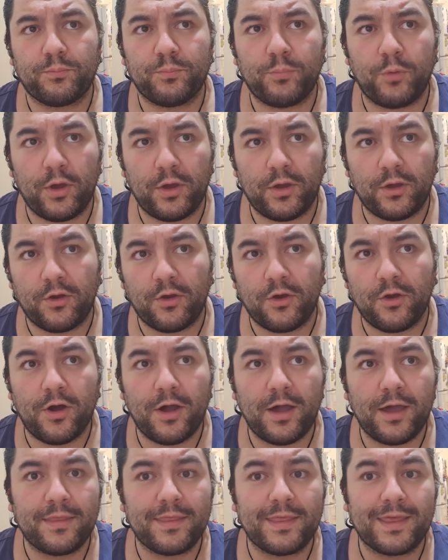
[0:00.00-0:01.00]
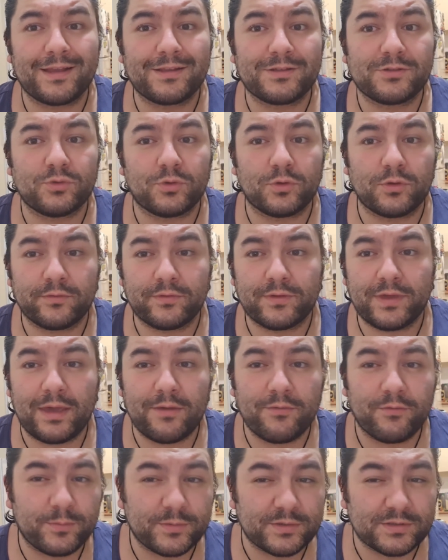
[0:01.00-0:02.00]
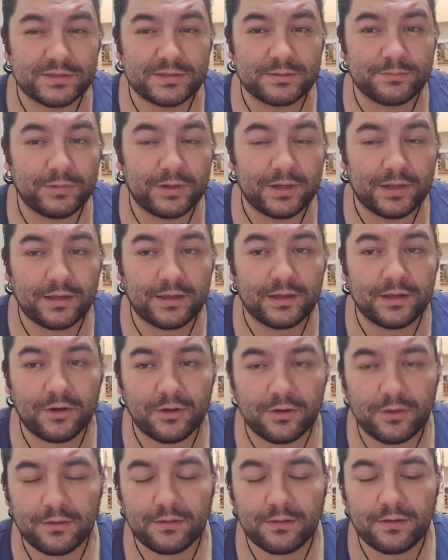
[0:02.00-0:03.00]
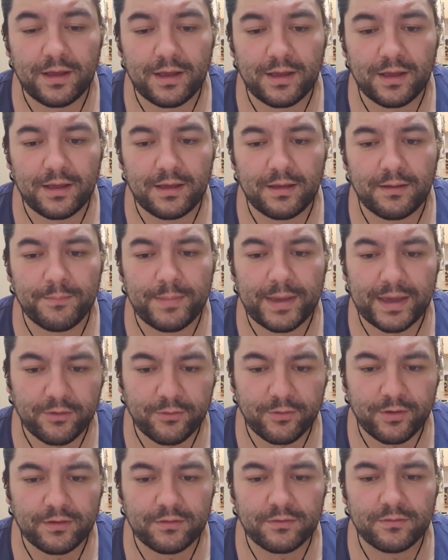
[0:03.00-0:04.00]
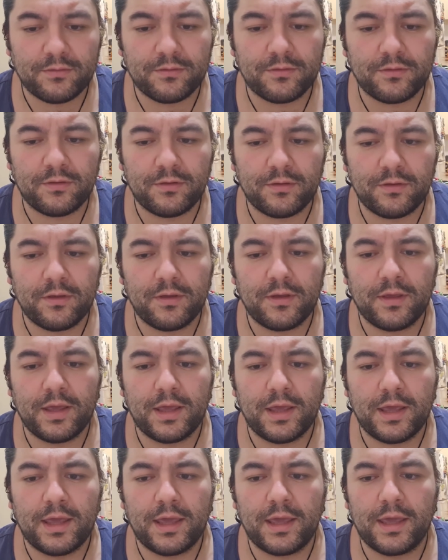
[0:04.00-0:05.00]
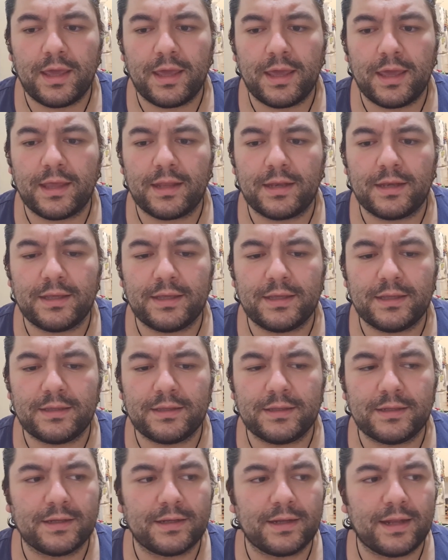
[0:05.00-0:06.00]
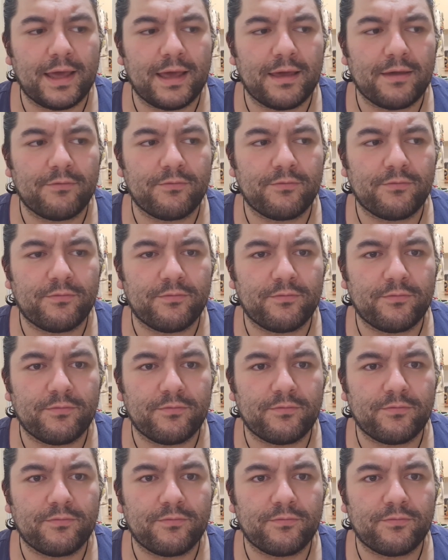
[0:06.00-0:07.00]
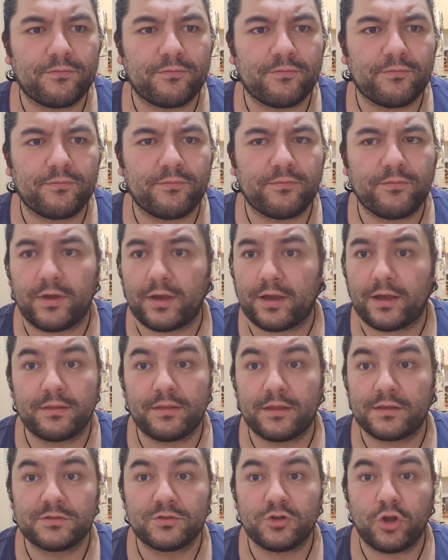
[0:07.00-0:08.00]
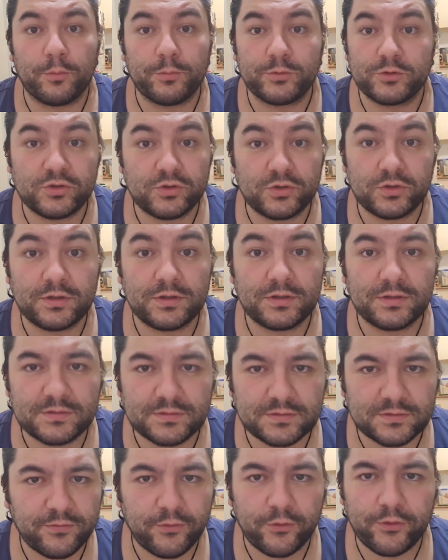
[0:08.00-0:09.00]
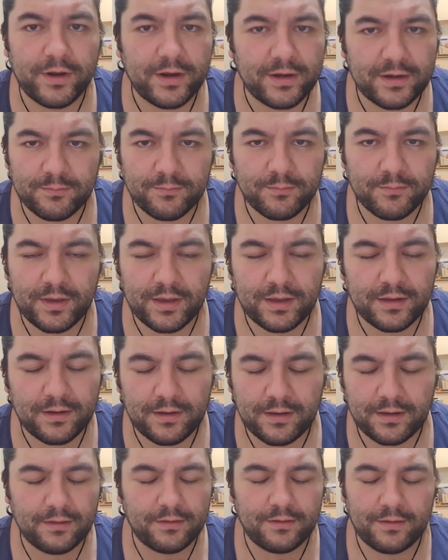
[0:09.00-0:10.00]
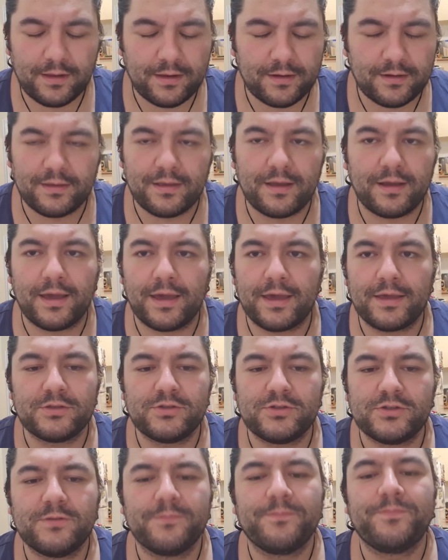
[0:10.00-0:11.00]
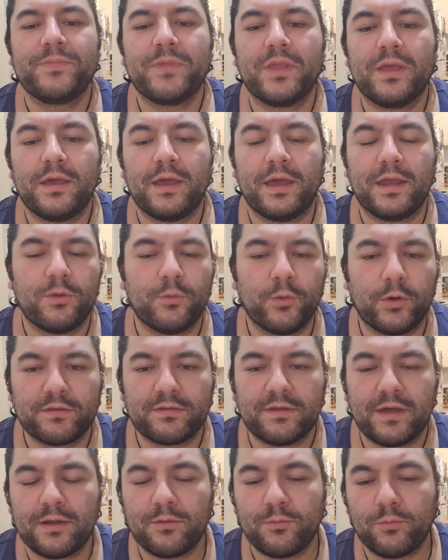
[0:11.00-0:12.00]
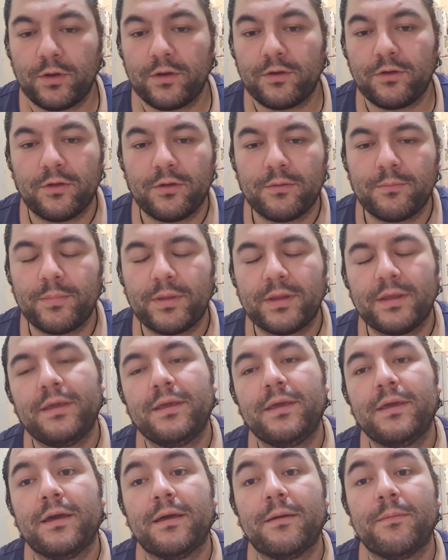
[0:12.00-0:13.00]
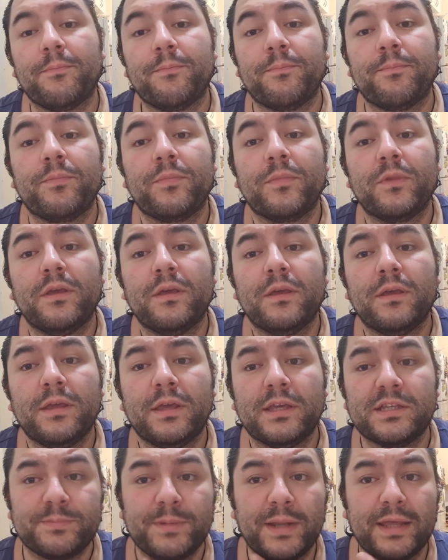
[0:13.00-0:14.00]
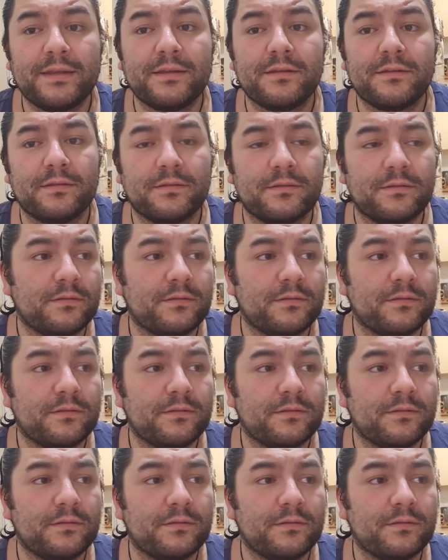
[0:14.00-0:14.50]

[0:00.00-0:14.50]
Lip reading: by a guy that sort of came from a similar background, and he didn't have like a dozen opportunities thrown at him at a young age, and he worked hard and whatnot. But he explained